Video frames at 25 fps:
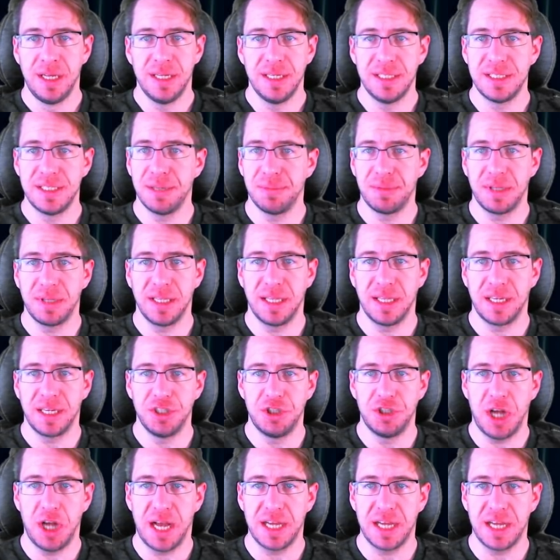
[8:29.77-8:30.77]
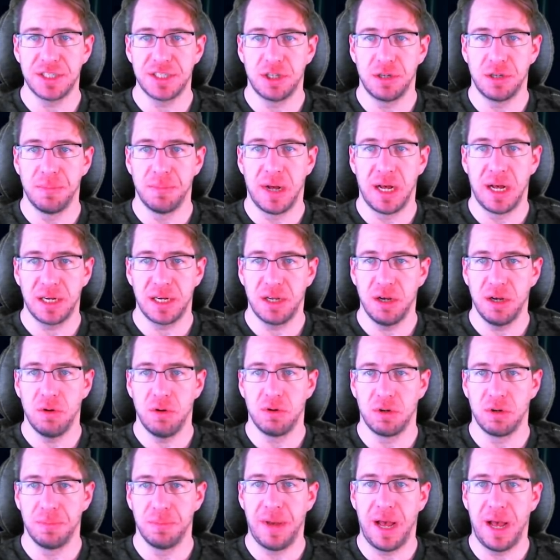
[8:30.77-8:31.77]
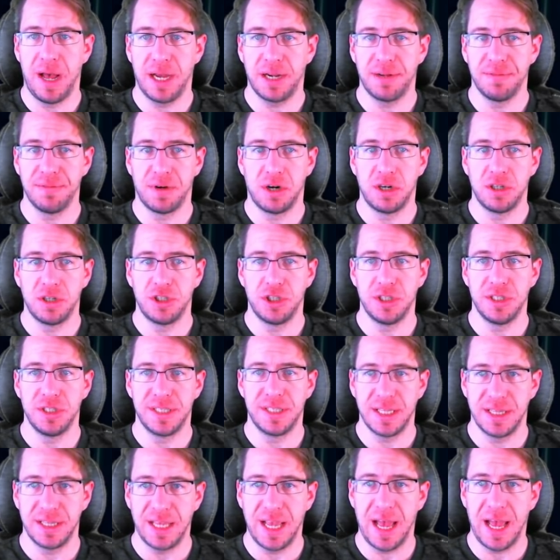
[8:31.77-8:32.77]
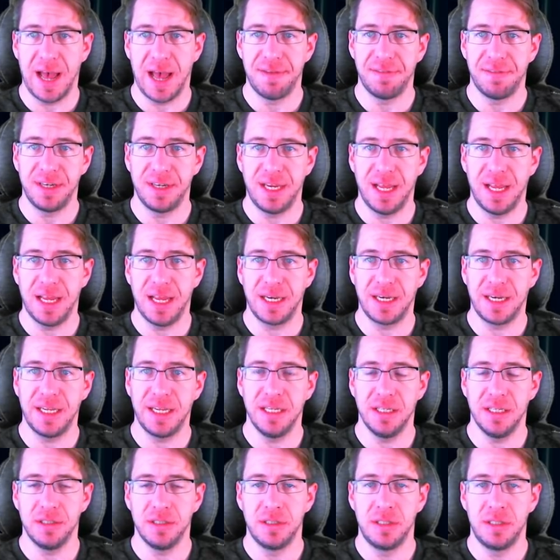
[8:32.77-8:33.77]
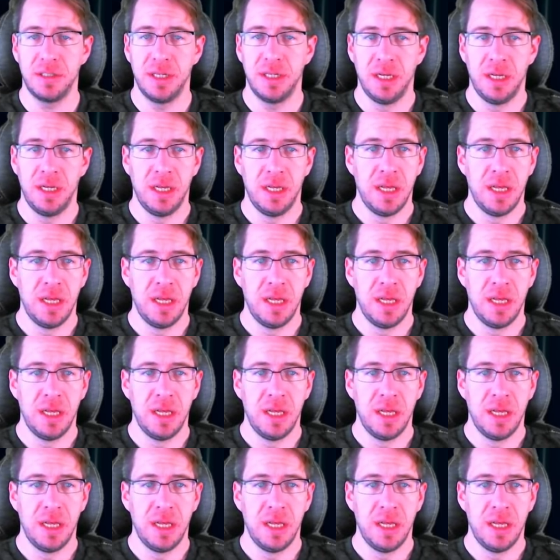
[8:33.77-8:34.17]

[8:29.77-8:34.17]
something like a Jax or a Mako or a pack of archers that they haven't yet killed.